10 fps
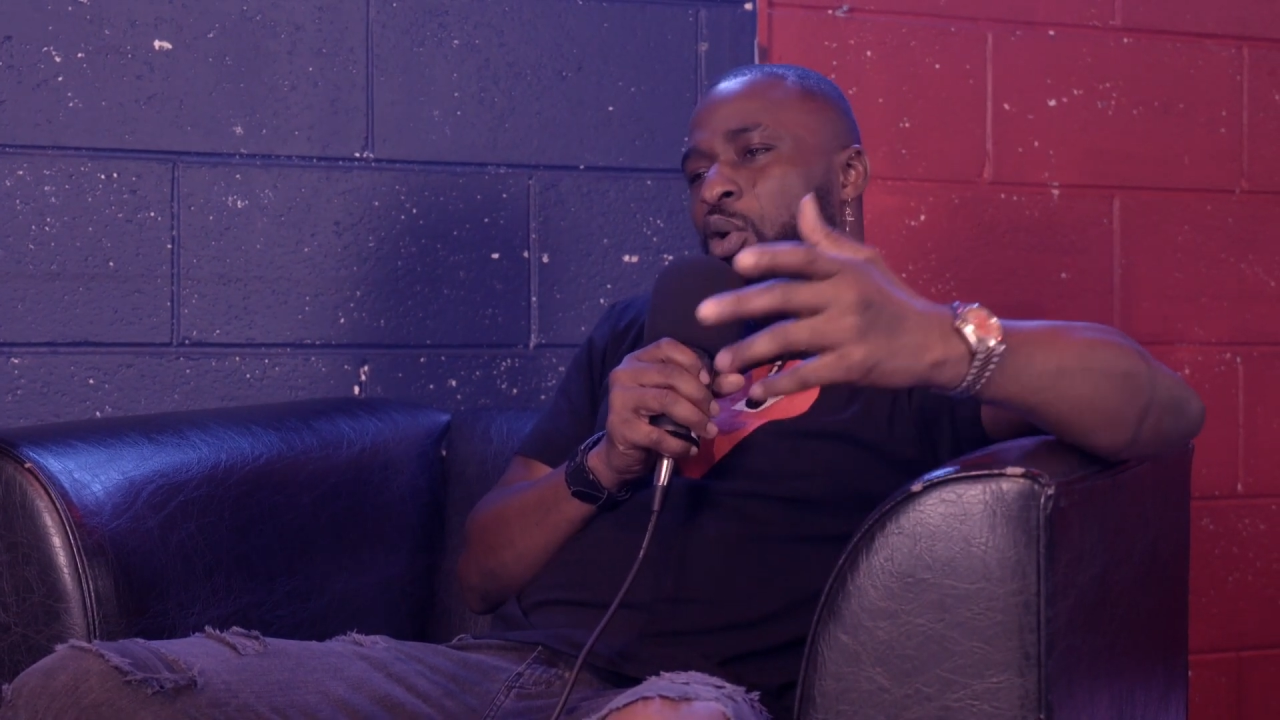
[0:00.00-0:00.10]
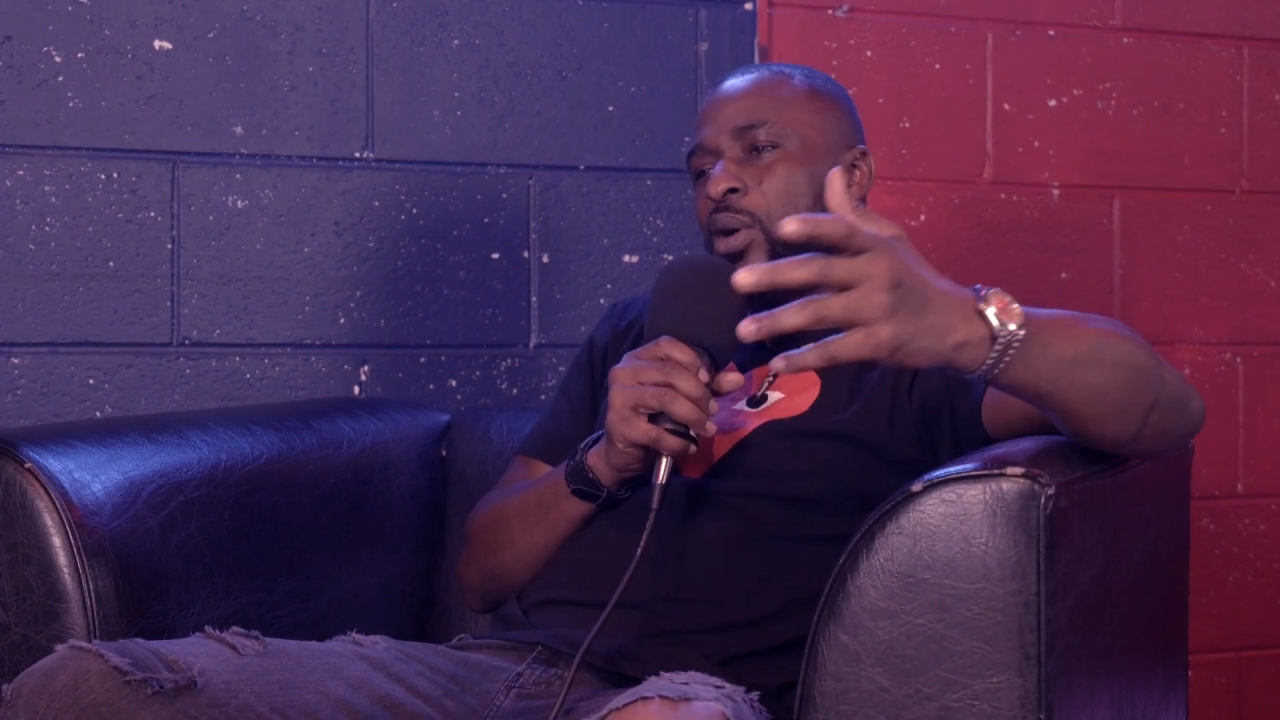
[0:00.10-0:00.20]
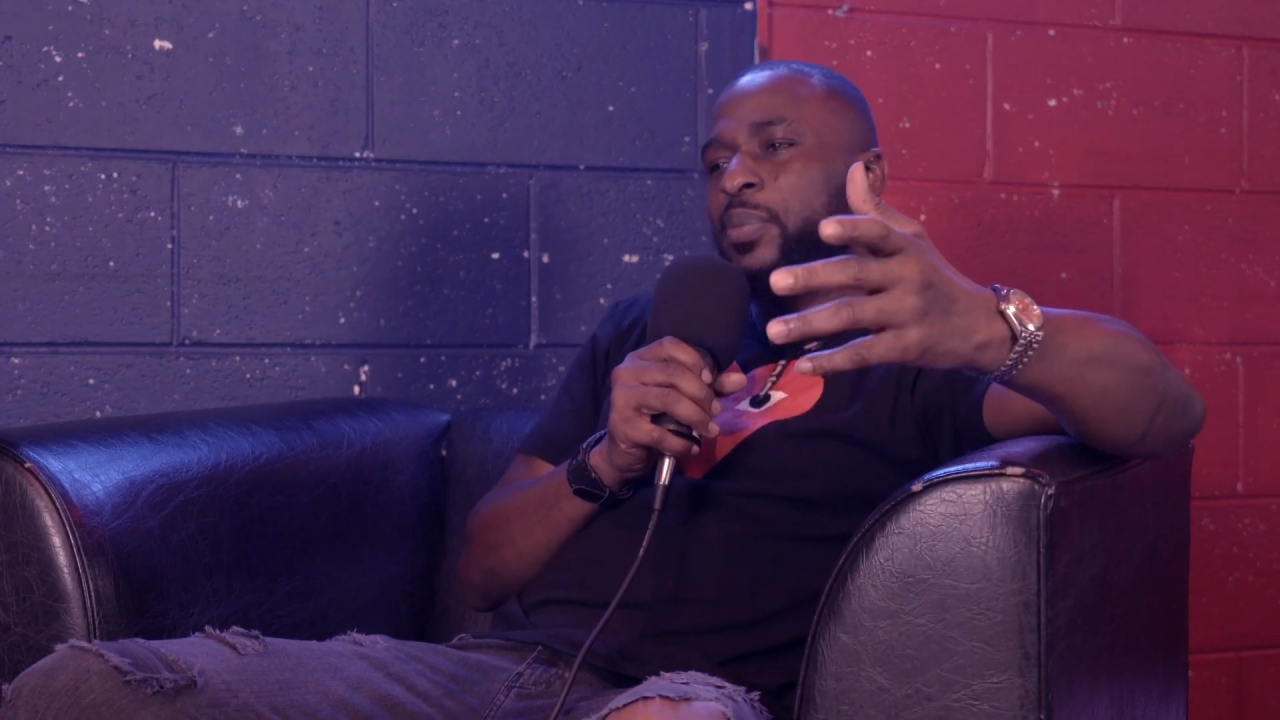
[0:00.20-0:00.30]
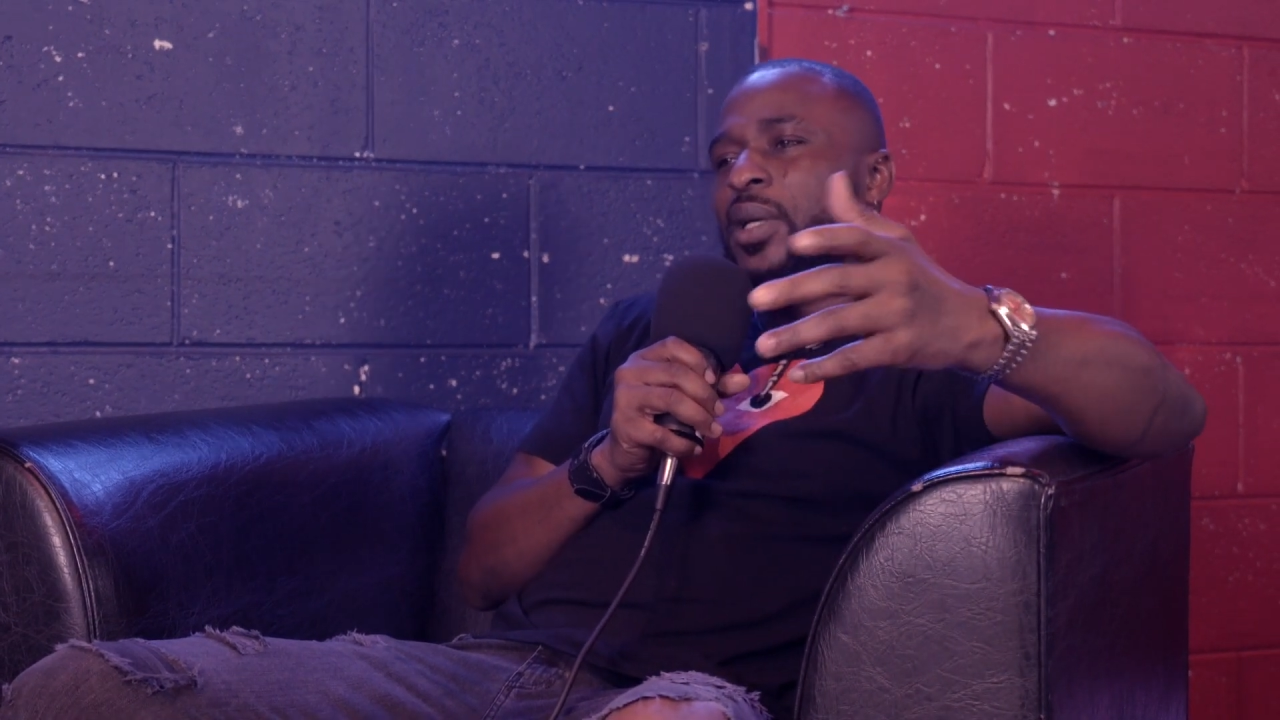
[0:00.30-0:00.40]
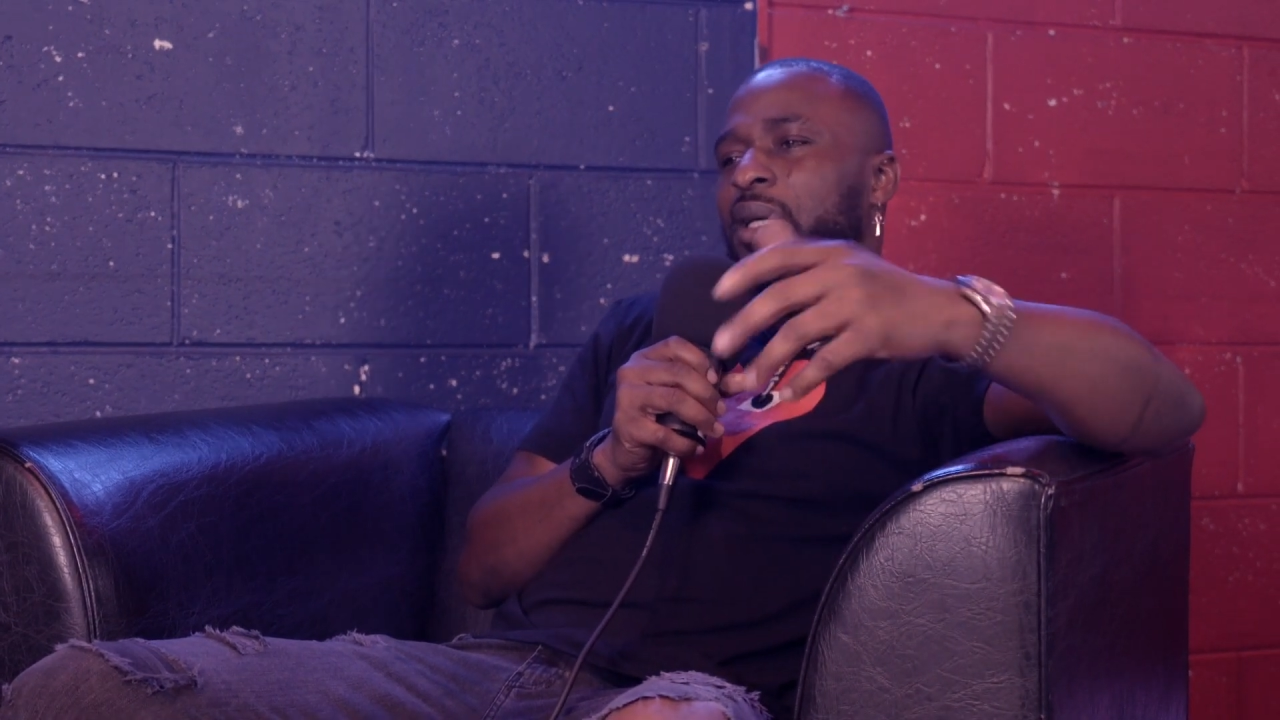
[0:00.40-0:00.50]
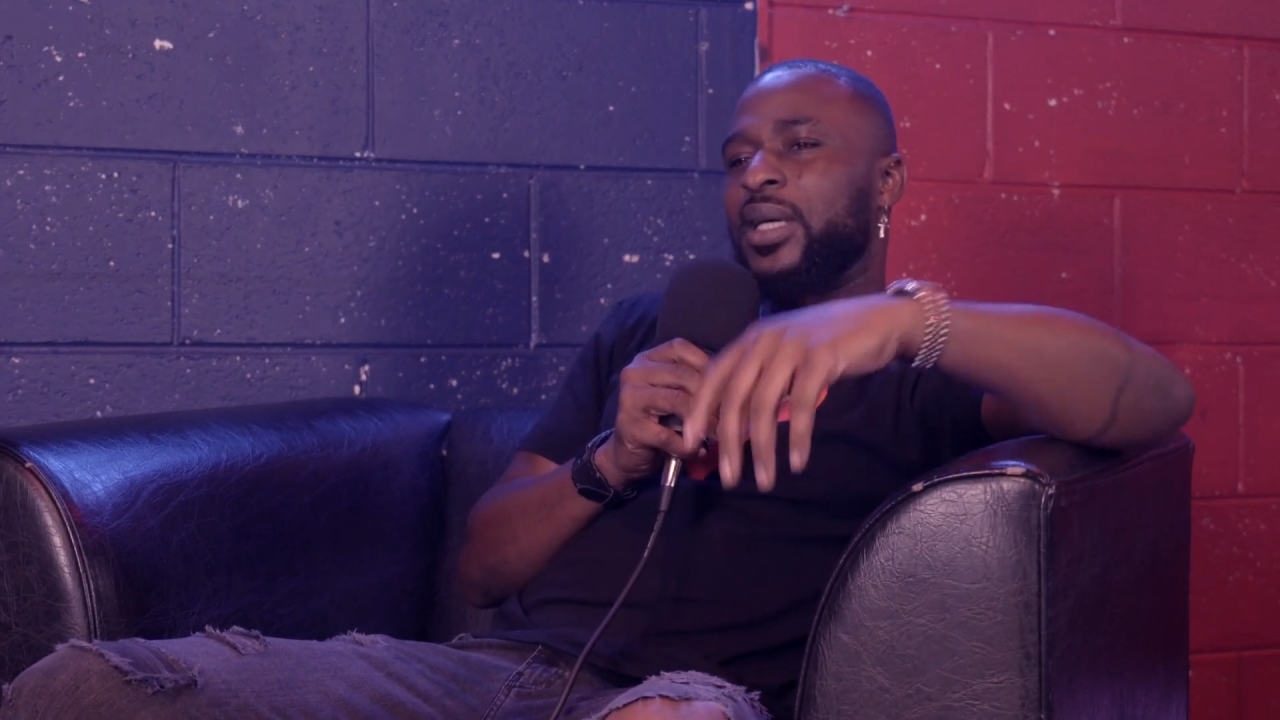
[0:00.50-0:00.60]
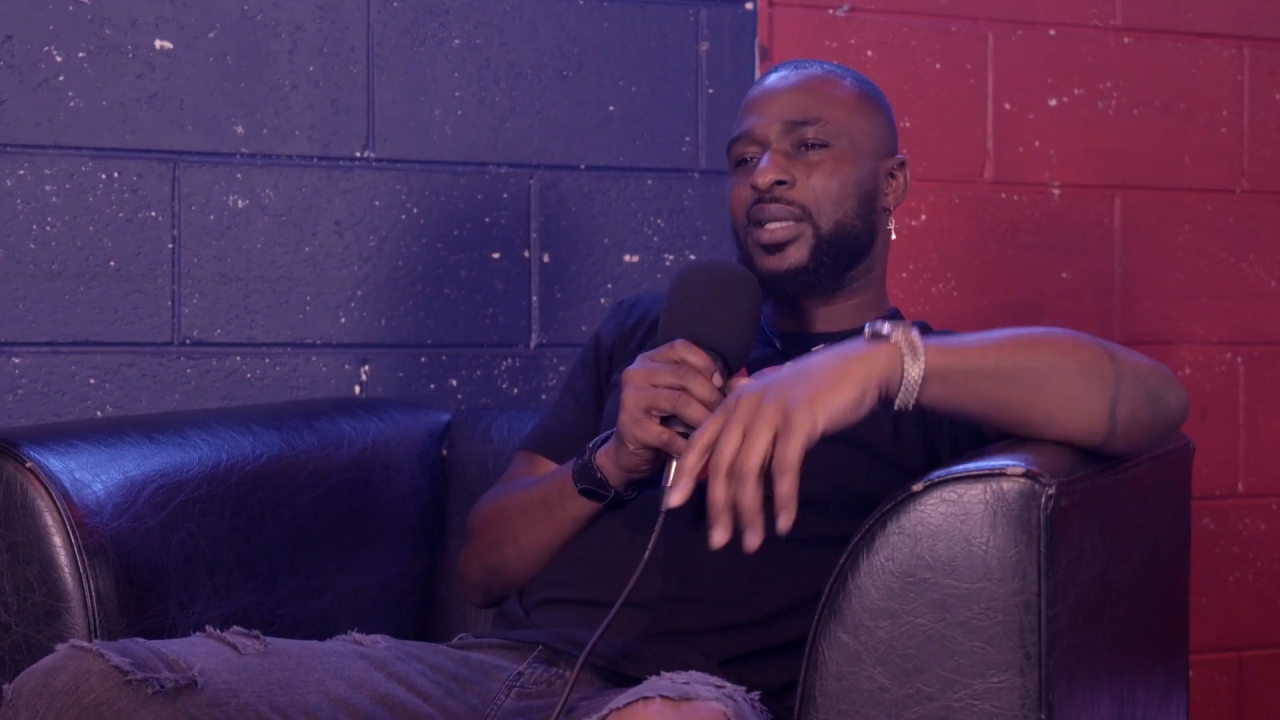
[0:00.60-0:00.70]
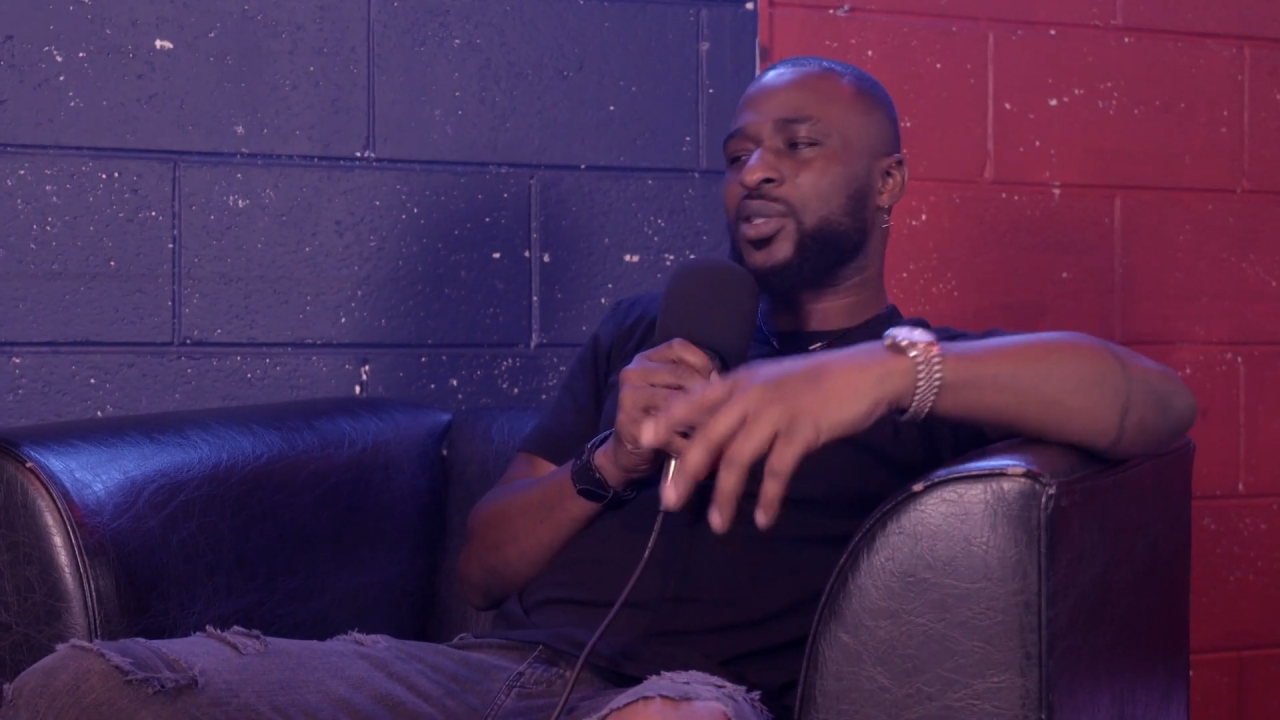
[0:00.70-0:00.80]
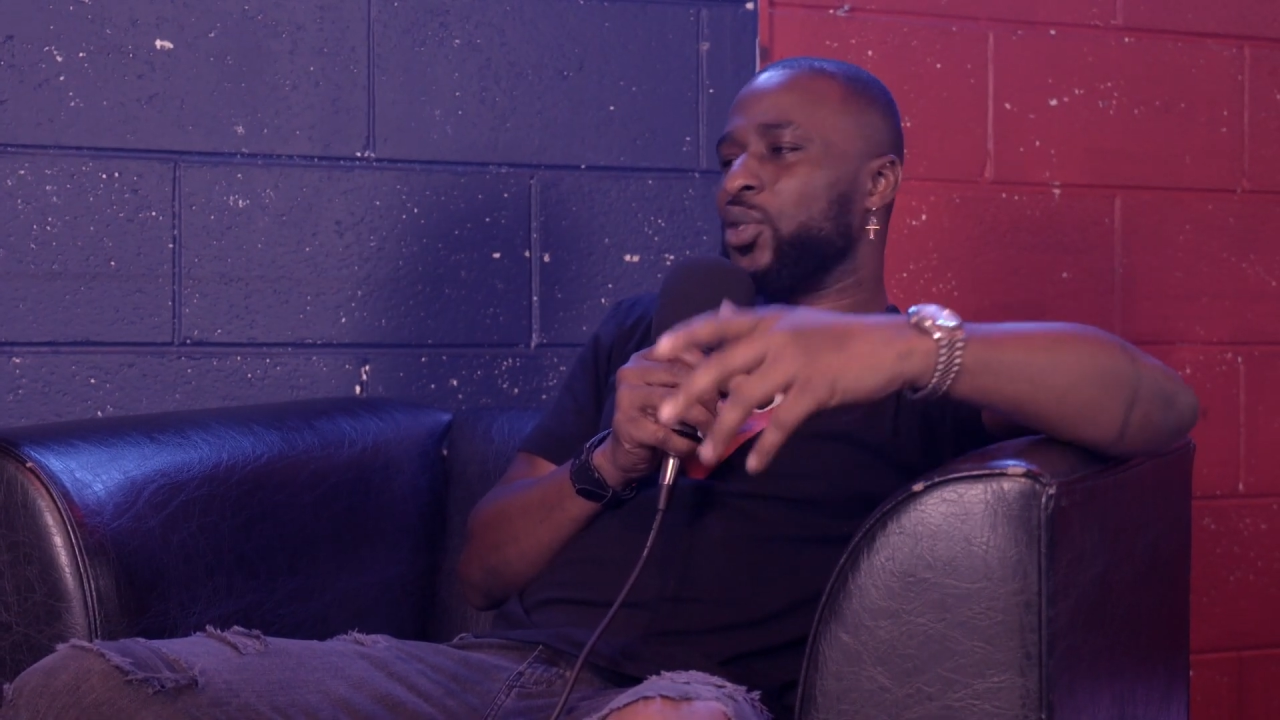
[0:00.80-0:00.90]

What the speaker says: compare Ireland